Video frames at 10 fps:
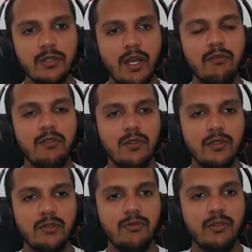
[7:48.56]
I have
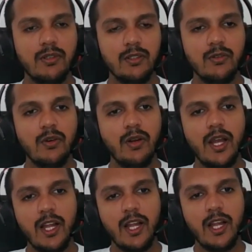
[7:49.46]
lots of, you know,
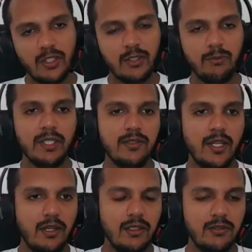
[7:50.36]
hands-on experience
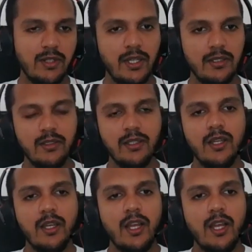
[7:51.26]
and as well as
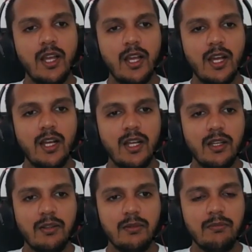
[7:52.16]

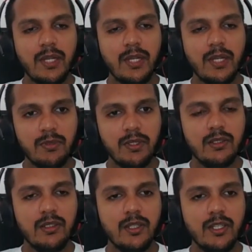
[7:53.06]
uh,
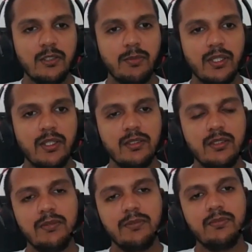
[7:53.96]
management
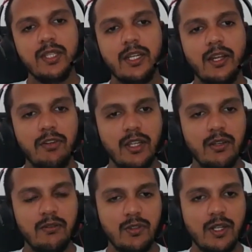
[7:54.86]
experience that I've
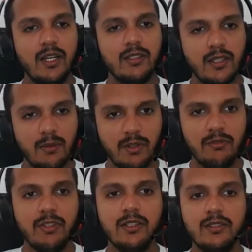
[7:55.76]
gained for the last couple of
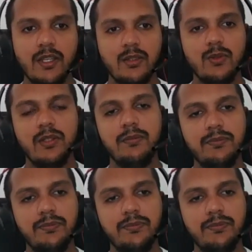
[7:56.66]
years as well.